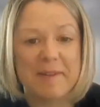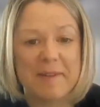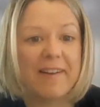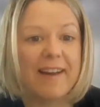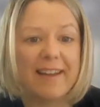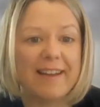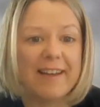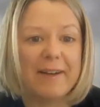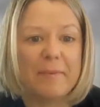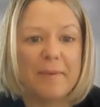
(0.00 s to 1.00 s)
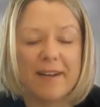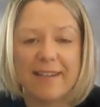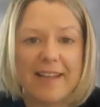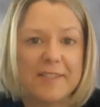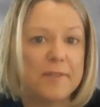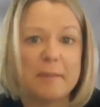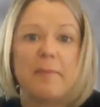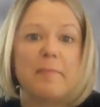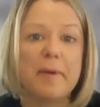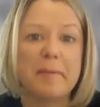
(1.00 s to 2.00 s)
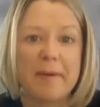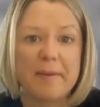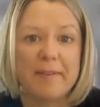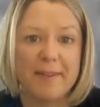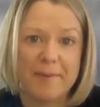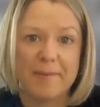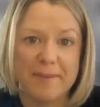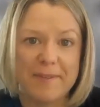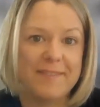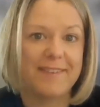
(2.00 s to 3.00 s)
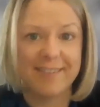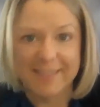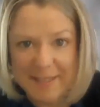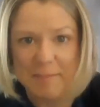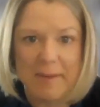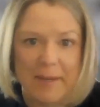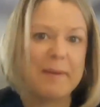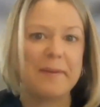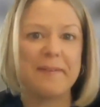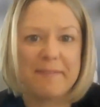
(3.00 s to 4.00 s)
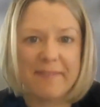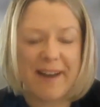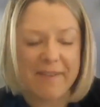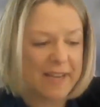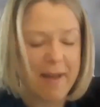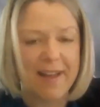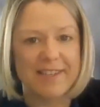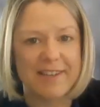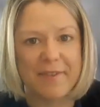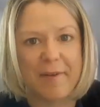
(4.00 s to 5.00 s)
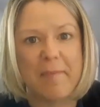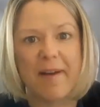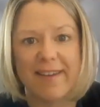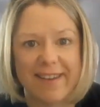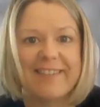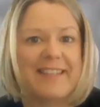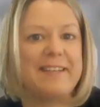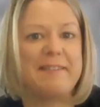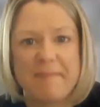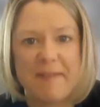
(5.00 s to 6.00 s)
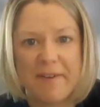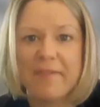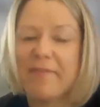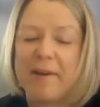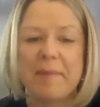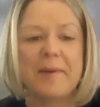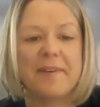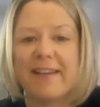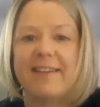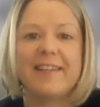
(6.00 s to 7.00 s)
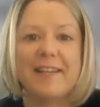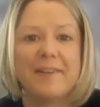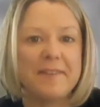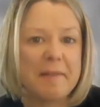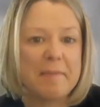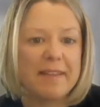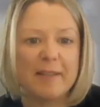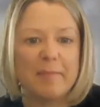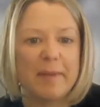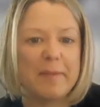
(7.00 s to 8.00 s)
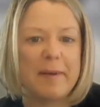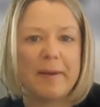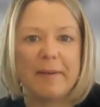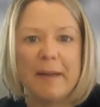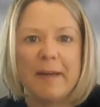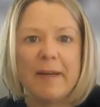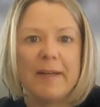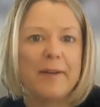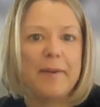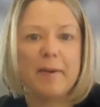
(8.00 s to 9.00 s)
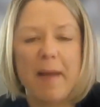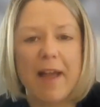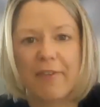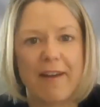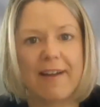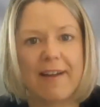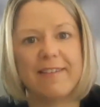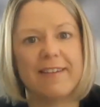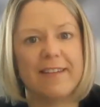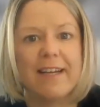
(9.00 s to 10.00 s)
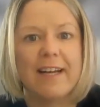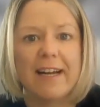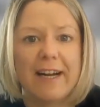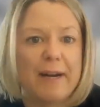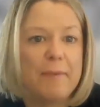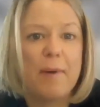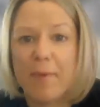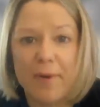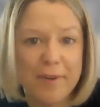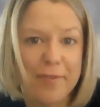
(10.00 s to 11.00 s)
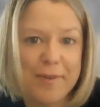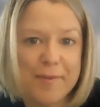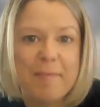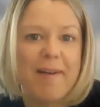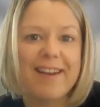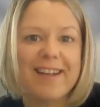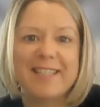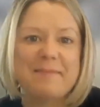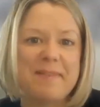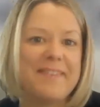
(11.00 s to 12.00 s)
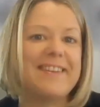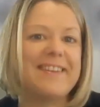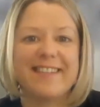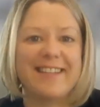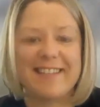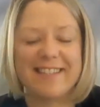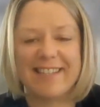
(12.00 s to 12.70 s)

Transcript: Samir, I wanted to ask you a little bit more about you. You talked a little bit about having a passion for robotics and being very family oriented. Can you tell me a little bit about, your background? What were your first robotics experiences?